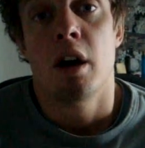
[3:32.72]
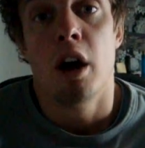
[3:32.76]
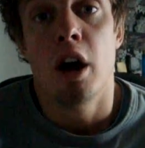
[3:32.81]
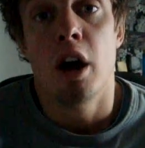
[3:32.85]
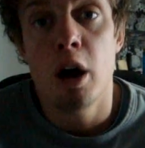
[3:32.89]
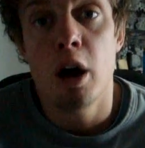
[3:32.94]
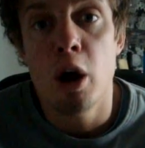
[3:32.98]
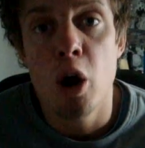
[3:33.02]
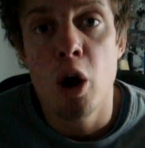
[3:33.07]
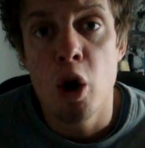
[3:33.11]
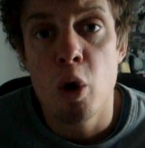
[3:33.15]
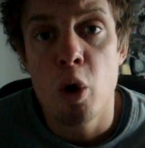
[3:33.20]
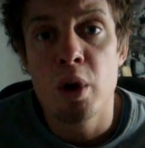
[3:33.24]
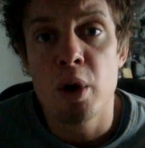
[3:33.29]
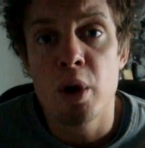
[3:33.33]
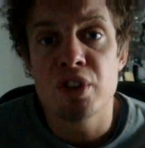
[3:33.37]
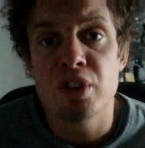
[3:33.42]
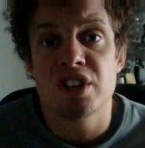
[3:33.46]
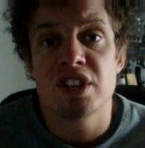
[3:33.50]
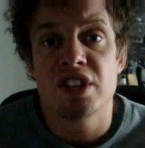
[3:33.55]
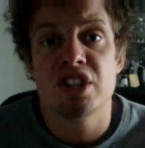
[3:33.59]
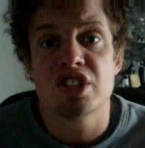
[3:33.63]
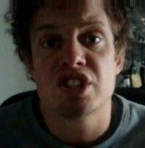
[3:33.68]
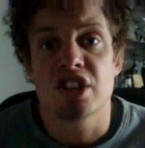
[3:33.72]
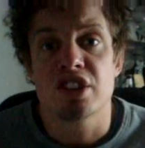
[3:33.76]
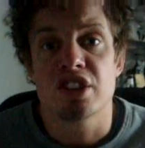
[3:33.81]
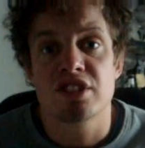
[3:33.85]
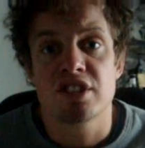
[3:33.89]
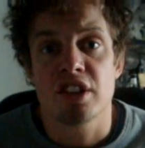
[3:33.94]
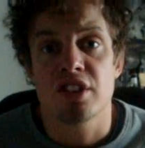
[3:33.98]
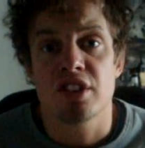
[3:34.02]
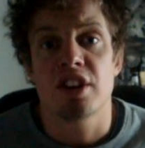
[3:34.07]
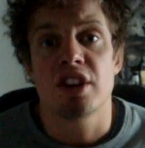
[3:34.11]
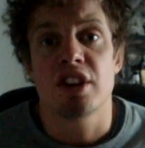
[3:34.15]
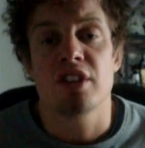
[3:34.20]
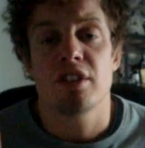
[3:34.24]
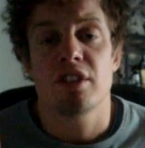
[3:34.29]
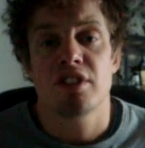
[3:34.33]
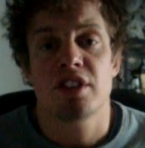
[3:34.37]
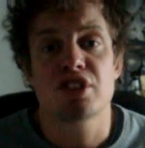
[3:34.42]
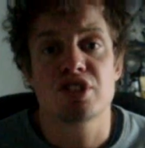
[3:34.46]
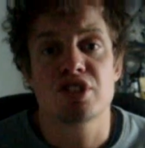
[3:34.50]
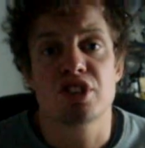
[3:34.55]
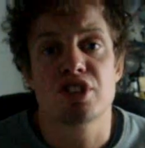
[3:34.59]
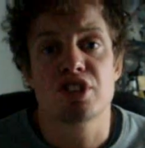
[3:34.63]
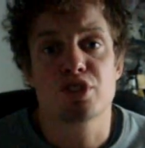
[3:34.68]
oh, we're in
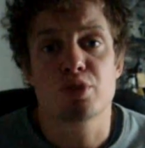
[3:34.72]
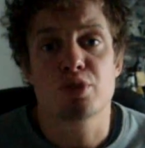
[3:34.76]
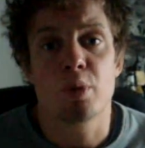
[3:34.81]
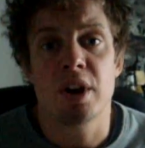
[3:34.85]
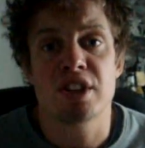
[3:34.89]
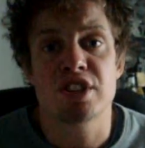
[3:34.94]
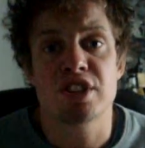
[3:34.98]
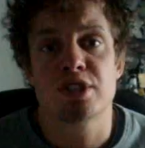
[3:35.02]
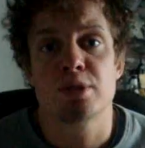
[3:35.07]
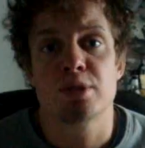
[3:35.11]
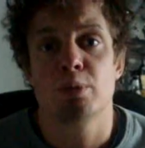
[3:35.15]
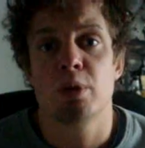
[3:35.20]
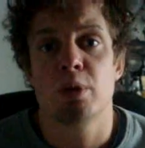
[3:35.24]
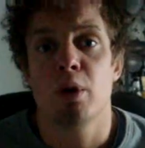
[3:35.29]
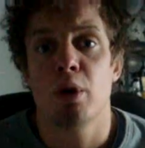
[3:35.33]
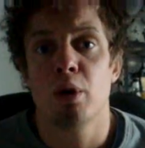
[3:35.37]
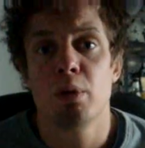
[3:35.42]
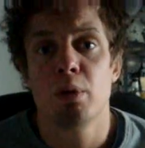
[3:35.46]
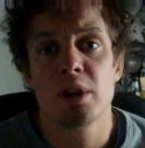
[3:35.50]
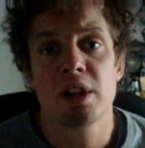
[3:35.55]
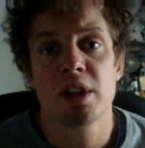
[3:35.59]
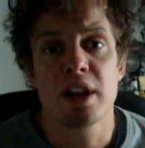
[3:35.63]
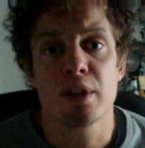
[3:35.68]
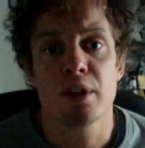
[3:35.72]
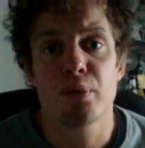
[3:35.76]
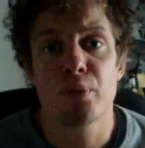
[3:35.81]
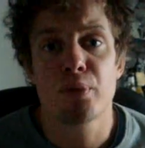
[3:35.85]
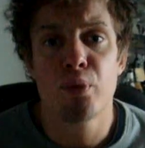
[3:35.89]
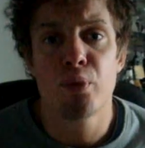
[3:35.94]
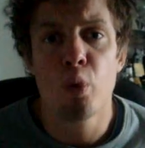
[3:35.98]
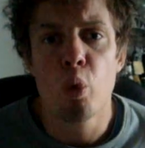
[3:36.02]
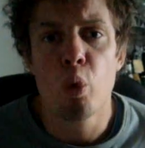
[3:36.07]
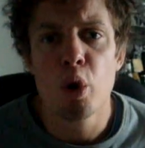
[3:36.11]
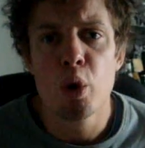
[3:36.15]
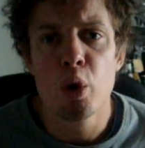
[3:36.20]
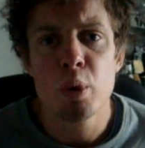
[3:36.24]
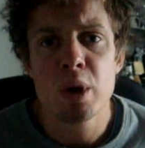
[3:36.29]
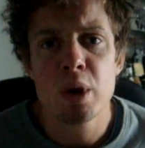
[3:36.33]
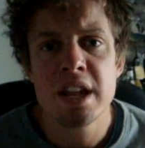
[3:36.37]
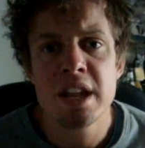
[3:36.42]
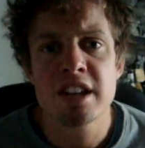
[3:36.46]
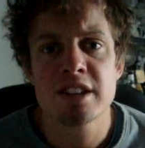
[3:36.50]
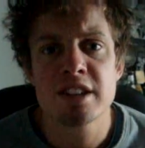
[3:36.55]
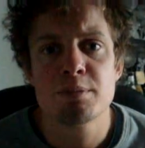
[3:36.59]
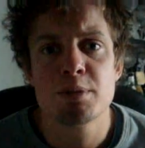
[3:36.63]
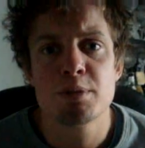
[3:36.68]
such a stress, we only got 4
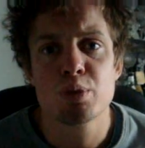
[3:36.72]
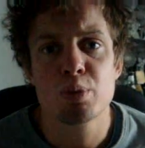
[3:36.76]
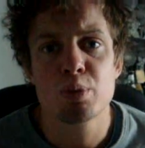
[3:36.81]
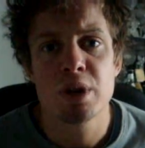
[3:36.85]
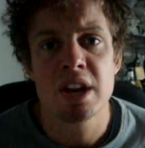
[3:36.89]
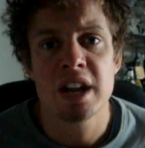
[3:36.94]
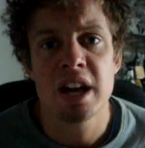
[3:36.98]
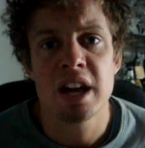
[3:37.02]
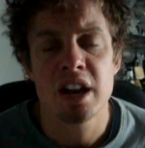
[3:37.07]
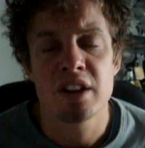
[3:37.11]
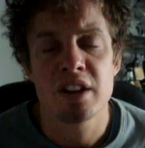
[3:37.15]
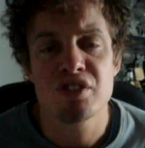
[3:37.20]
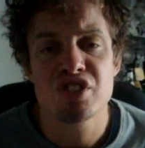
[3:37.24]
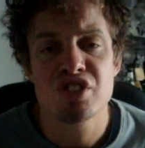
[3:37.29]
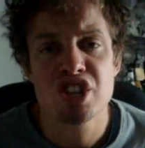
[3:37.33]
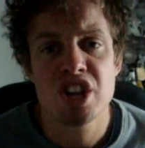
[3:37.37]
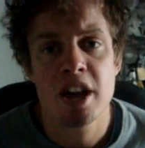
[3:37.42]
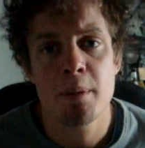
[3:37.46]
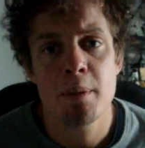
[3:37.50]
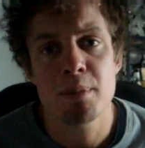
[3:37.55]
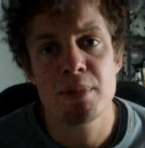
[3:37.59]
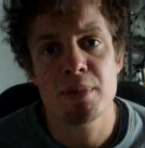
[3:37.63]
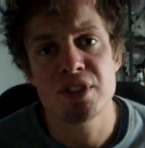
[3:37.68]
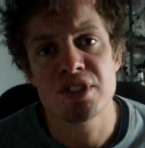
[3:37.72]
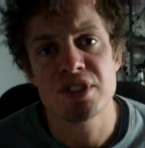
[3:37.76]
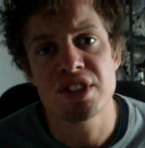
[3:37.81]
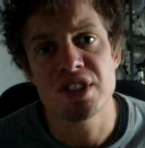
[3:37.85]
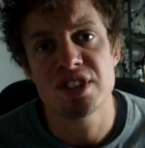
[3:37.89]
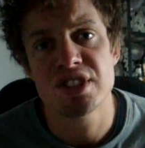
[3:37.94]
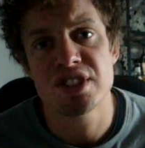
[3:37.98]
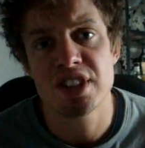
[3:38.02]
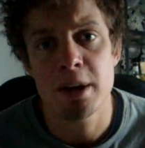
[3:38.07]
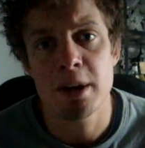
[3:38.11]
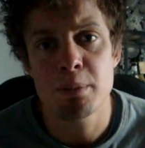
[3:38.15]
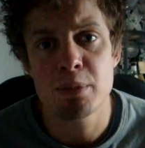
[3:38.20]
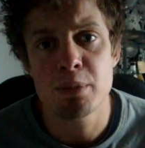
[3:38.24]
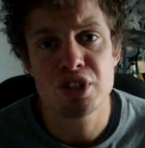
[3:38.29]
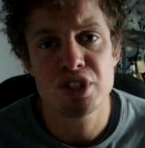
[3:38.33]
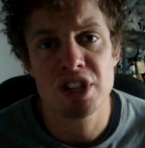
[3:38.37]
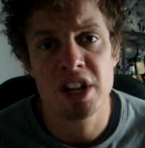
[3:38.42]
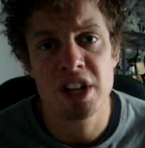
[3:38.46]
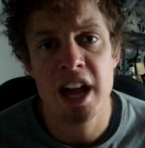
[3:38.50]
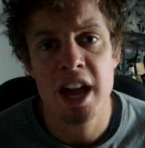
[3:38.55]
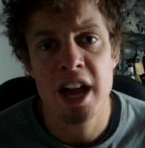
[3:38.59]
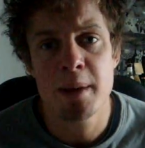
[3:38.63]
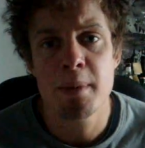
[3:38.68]
weeks between Night of Champions and
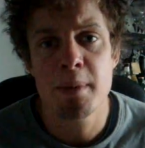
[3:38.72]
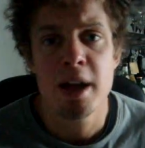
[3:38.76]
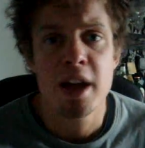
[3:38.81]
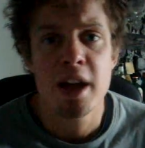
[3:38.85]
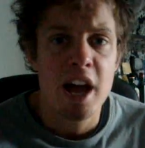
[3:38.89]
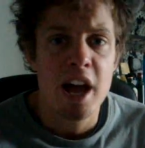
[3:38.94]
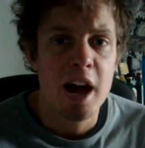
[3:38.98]
SummerSlam.